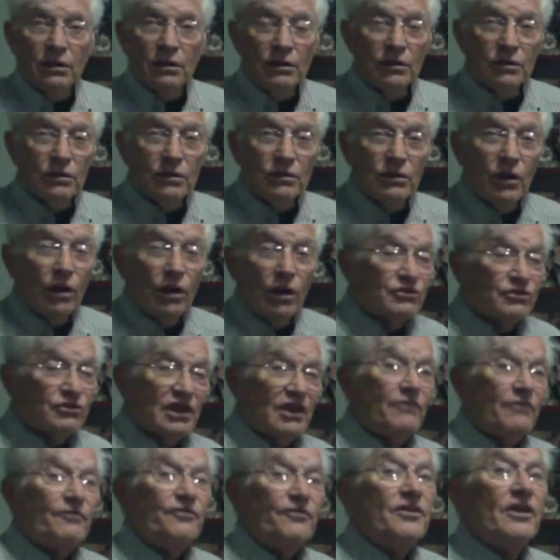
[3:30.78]
goes
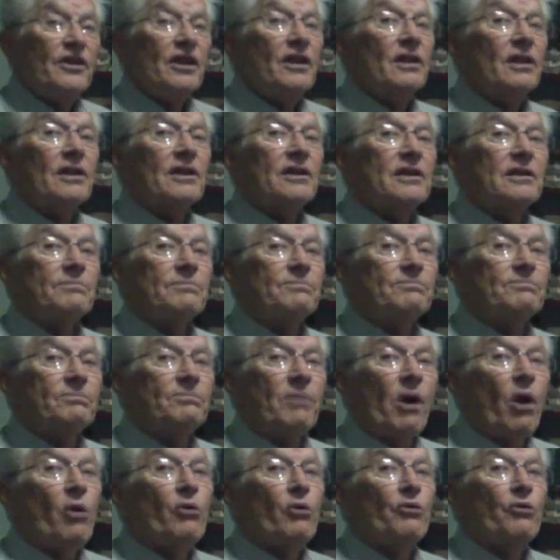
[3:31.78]
infinitely in
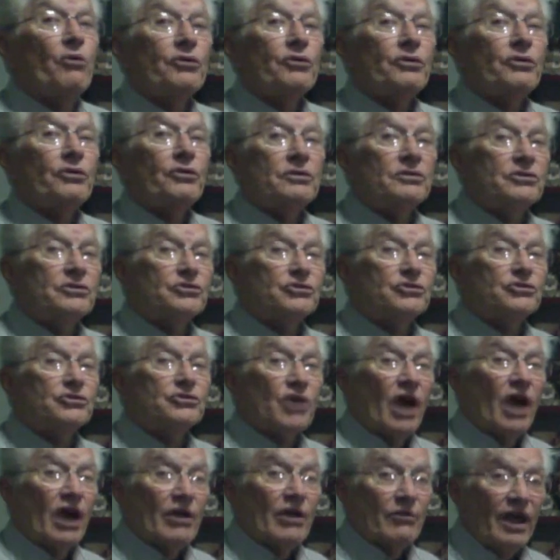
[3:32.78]
both
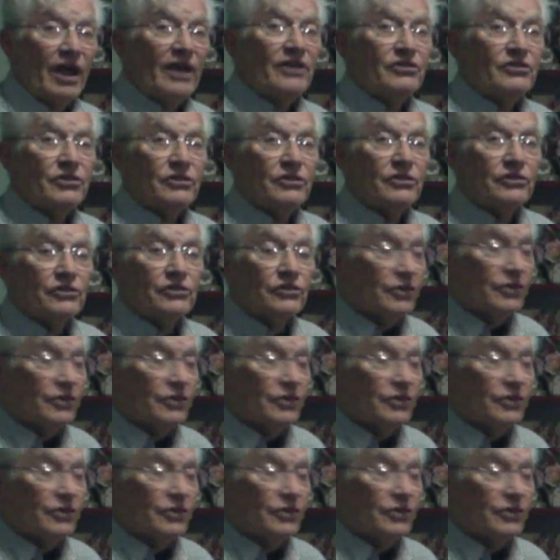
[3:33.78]
directions.